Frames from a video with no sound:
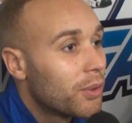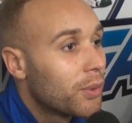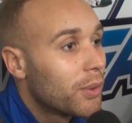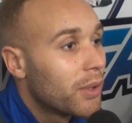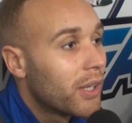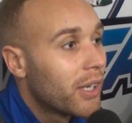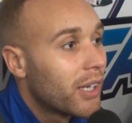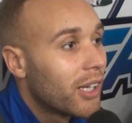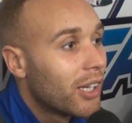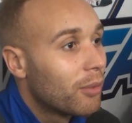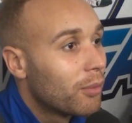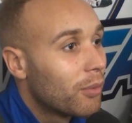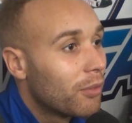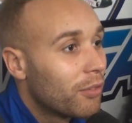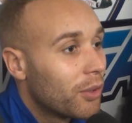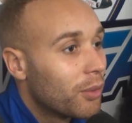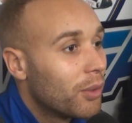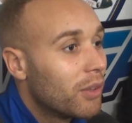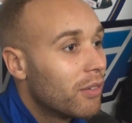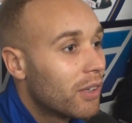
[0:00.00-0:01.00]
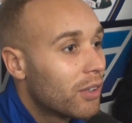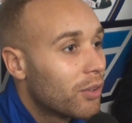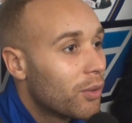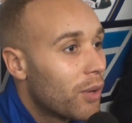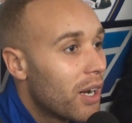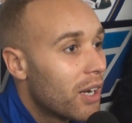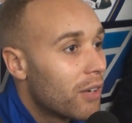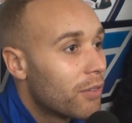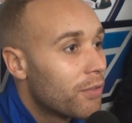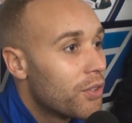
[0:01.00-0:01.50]
I think we've had
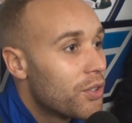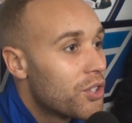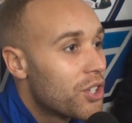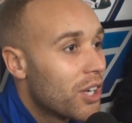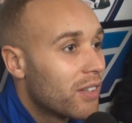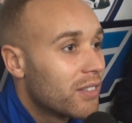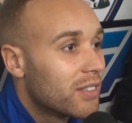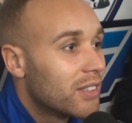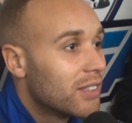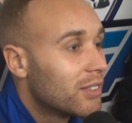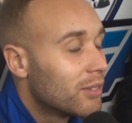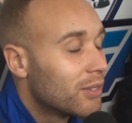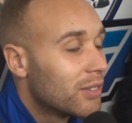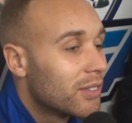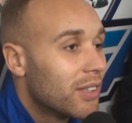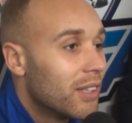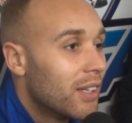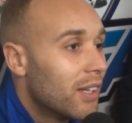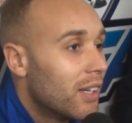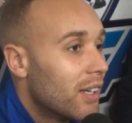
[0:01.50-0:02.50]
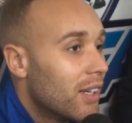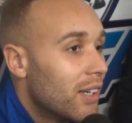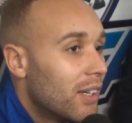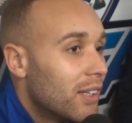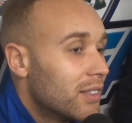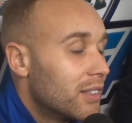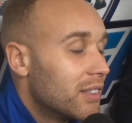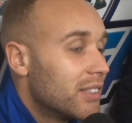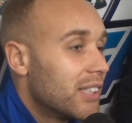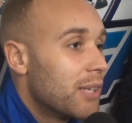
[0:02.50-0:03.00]
quite a few chances, and
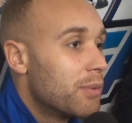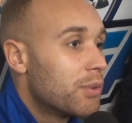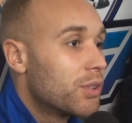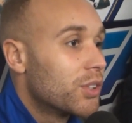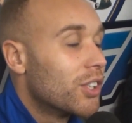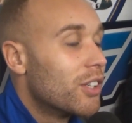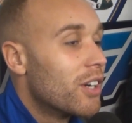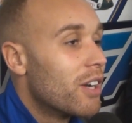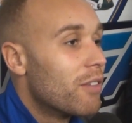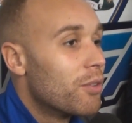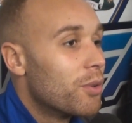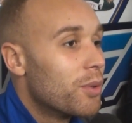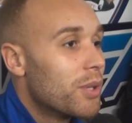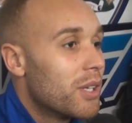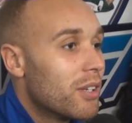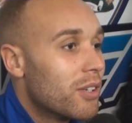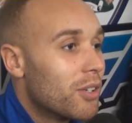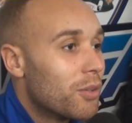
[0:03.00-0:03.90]
it's the same story every week.